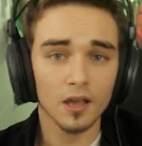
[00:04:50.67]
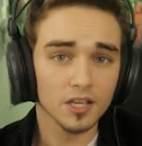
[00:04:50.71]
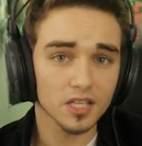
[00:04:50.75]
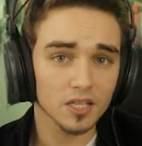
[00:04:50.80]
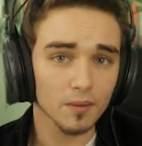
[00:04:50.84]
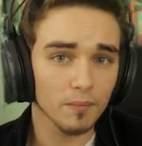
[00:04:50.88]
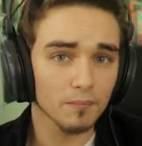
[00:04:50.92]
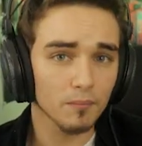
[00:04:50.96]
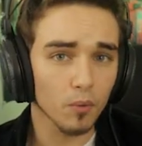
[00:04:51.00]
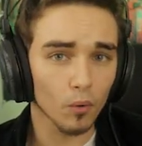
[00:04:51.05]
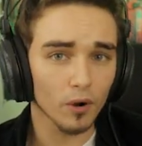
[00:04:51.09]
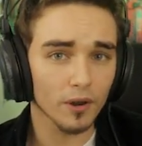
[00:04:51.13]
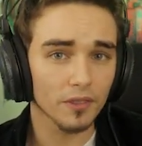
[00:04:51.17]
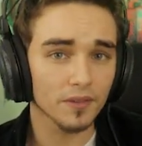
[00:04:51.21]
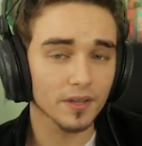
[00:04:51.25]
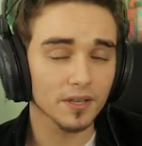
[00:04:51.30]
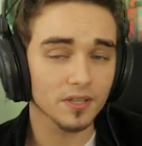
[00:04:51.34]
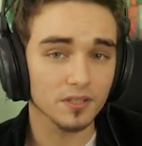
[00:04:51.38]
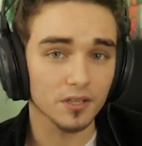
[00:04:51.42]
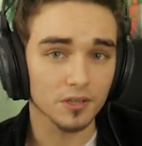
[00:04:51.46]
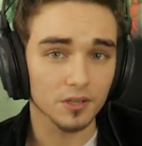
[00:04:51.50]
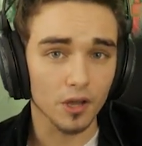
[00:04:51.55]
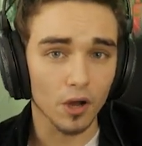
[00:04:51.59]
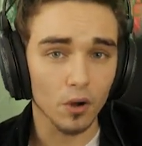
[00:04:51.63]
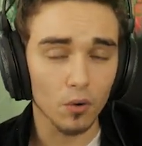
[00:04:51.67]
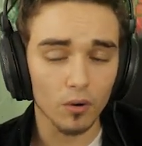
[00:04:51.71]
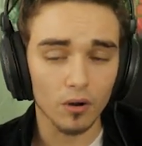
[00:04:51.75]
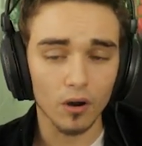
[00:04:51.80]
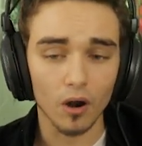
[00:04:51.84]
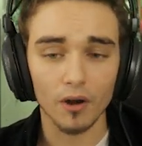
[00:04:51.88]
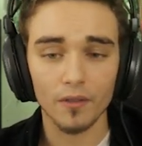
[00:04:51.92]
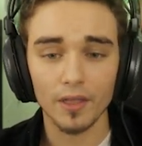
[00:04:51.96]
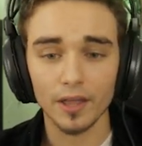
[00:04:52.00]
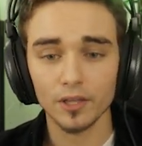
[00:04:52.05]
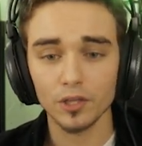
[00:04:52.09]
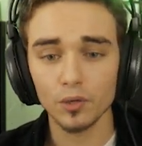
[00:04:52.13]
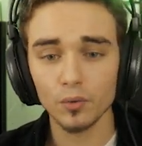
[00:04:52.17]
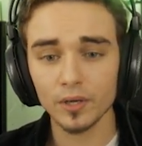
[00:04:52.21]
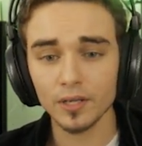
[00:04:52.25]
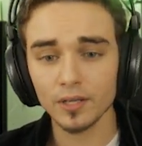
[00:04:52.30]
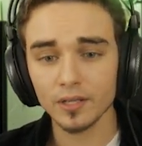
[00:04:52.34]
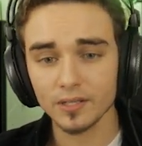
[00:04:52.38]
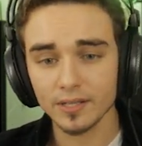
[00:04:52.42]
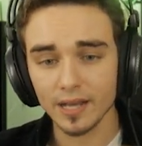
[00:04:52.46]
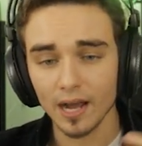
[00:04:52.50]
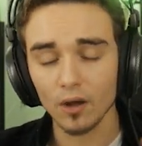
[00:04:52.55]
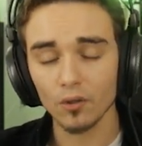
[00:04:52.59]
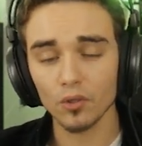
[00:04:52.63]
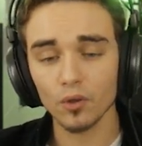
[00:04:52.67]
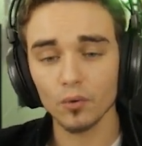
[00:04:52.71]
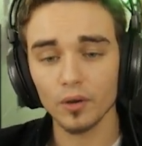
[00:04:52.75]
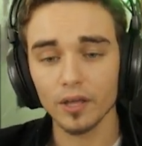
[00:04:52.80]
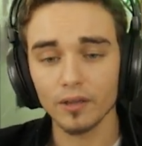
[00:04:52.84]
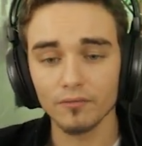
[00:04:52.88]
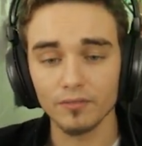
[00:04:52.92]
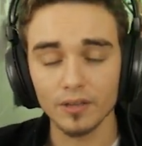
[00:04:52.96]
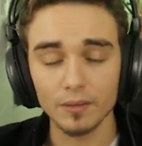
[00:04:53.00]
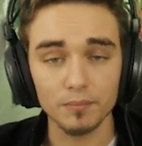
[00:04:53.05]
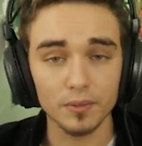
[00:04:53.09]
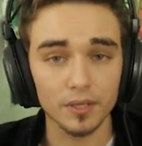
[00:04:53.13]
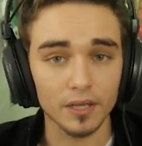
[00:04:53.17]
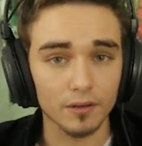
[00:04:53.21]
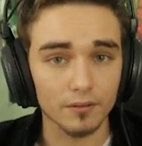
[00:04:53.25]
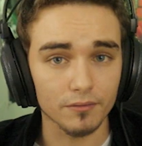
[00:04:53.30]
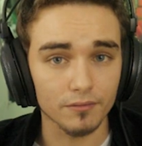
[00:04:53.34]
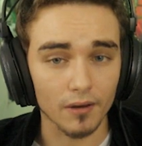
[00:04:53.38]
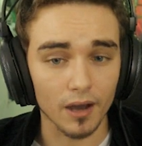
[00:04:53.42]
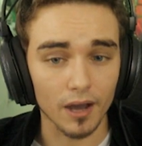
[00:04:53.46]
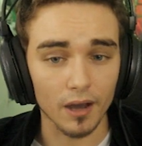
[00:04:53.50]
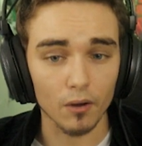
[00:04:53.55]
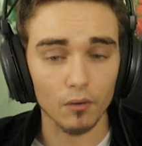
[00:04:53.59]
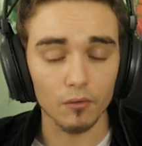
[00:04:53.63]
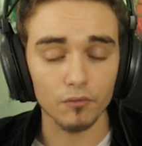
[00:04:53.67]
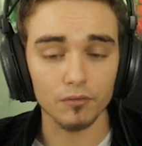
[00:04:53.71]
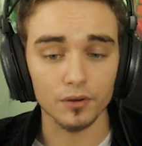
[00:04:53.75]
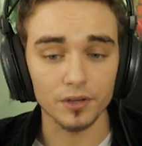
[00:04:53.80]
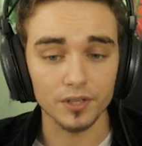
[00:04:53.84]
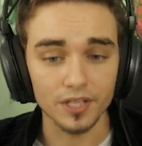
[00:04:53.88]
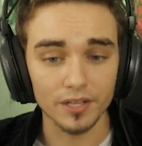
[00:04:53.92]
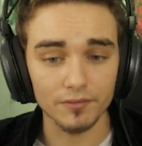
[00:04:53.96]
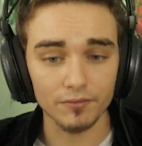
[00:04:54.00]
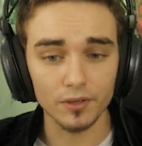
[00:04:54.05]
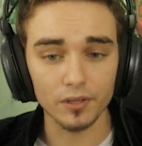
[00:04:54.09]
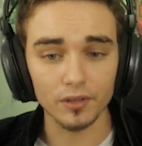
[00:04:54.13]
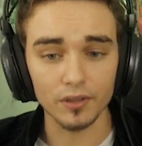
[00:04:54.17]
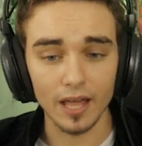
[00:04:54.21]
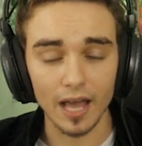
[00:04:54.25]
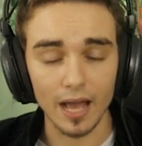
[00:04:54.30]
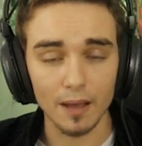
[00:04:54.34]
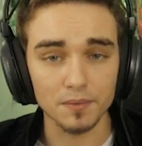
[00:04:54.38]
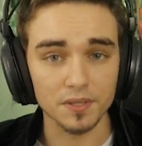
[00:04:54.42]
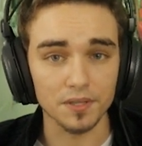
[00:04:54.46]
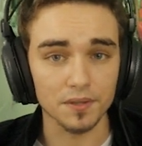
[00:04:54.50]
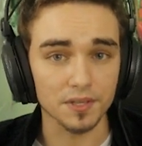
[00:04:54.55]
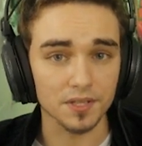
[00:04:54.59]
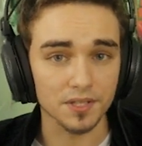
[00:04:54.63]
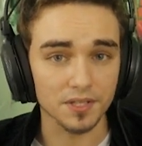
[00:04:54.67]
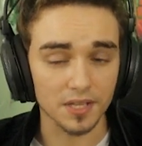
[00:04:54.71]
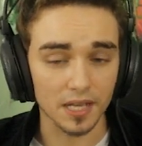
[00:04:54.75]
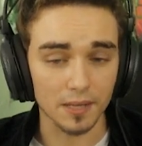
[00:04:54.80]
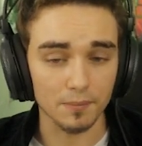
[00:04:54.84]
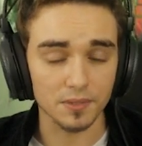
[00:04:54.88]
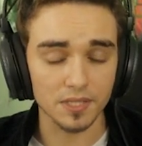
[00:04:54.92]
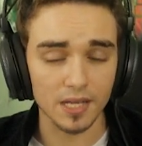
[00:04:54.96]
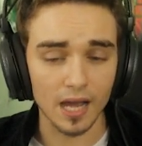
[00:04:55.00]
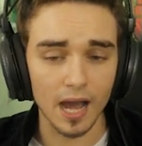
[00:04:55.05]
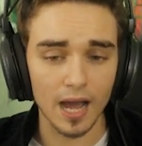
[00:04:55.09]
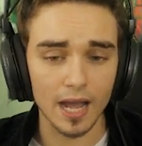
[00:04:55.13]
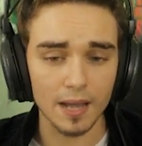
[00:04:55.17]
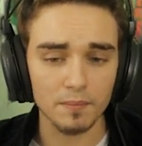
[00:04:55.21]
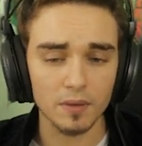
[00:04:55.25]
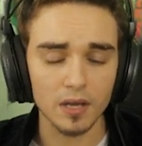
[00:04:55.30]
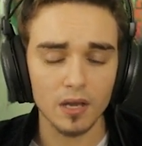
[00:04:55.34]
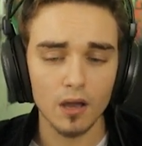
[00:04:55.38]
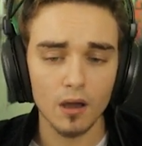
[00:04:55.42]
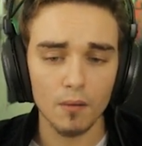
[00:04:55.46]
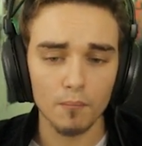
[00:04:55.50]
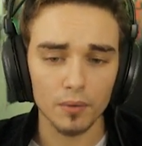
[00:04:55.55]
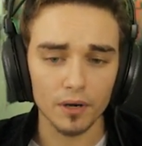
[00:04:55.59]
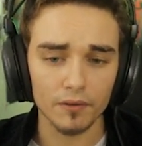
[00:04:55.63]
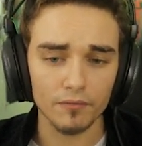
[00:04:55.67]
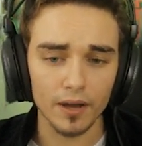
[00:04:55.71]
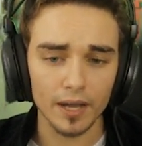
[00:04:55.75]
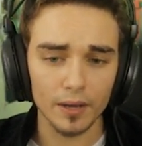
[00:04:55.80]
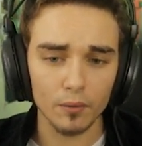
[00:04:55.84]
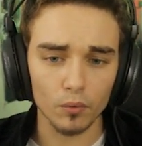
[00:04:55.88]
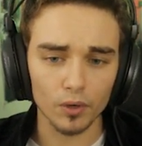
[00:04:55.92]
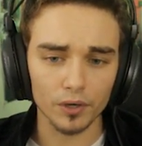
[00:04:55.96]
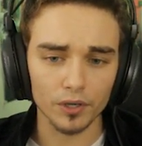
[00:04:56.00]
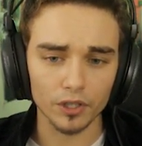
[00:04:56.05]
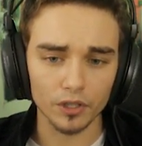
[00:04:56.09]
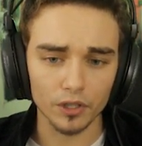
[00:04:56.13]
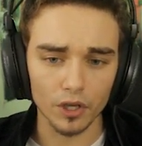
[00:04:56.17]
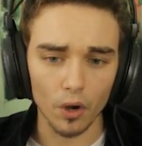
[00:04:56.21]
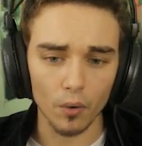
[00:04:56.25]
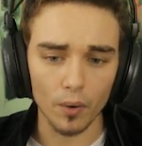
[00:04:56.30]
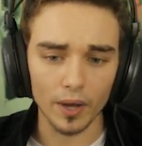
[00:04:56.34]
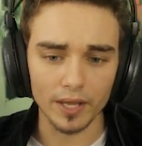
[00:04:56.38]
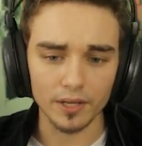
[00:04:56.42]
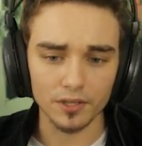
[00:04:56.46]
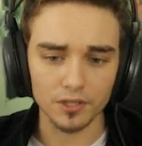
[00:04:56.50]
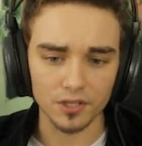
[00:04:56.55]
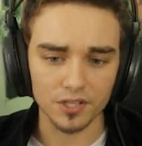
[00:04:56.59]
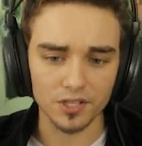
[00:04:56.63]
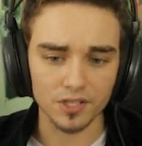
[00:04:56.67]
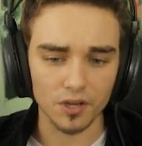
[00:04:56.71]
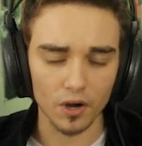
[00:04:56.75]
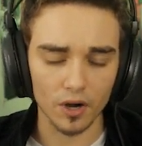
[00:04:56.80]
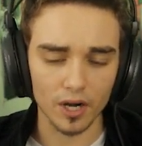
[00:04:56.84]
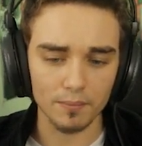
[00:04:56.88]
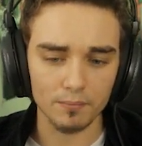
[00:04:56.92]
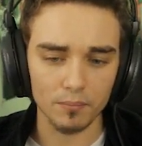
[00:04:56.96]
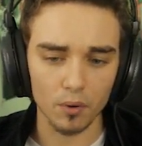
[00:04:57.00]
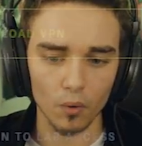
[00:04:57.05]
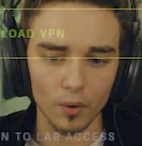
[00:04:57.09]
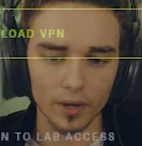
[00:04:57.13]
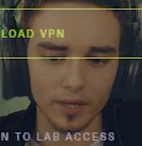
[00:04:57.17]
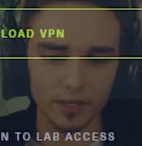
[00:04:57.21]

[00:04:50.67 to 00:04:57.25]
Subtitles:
Some important things to note are that you can download a VPN file for different labs at the same time, but if I were to go into Starting Point